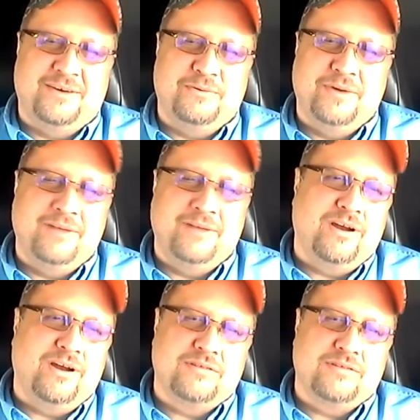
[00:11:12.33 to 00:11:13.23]
We
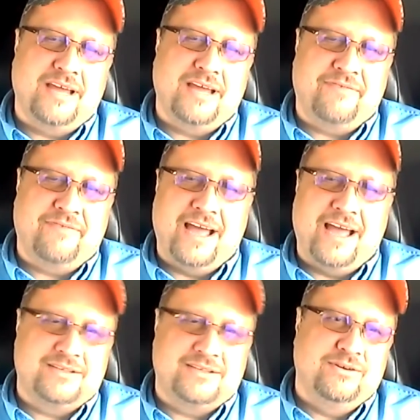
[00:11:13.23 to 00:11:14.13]
don't take
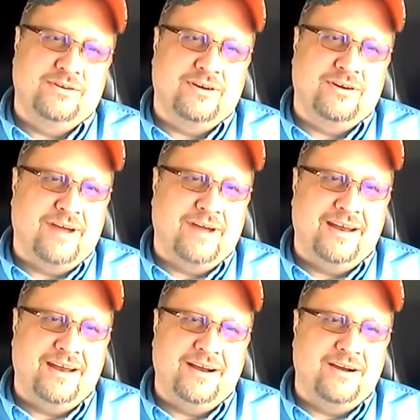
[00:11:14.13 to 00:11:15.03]
facts too good
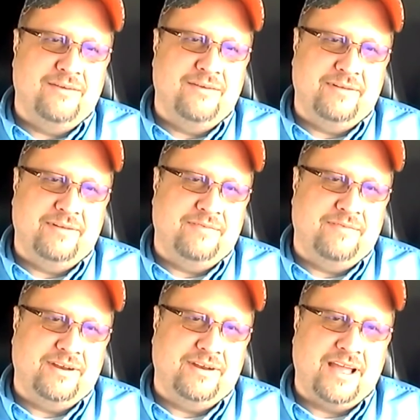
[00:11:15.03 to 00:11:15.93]
around here if
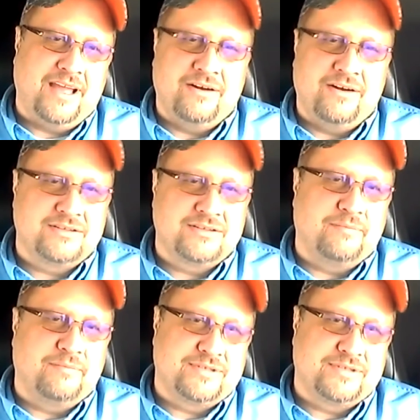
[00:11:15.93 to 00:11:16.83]
it counters our
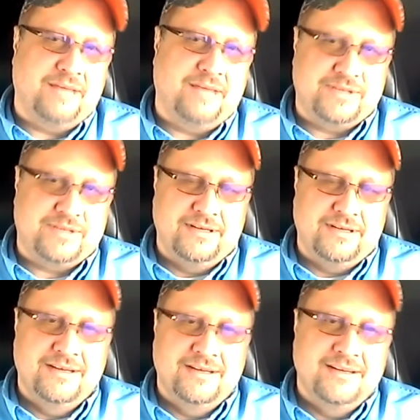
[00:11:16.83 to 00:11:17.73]
perception.
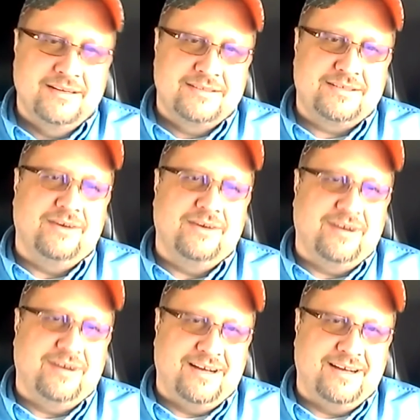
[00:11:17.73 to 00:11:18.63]

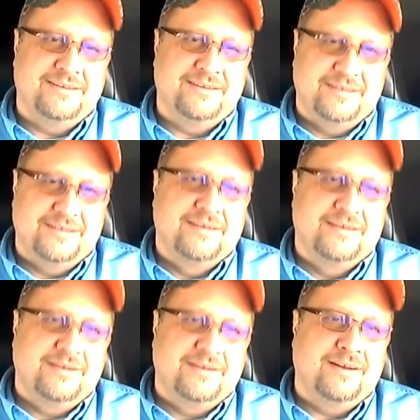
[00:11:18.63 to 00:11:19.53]
So,
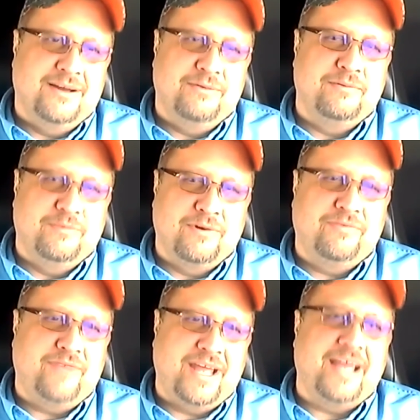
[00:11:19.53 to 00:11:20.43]
we're
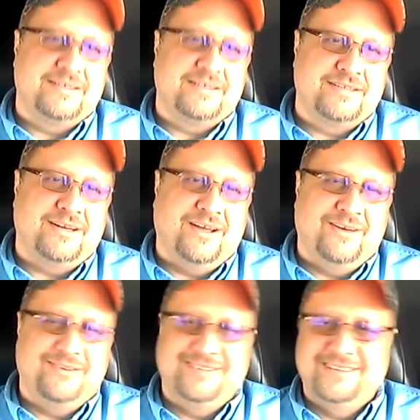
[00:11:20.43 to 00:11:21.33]
fans, you know.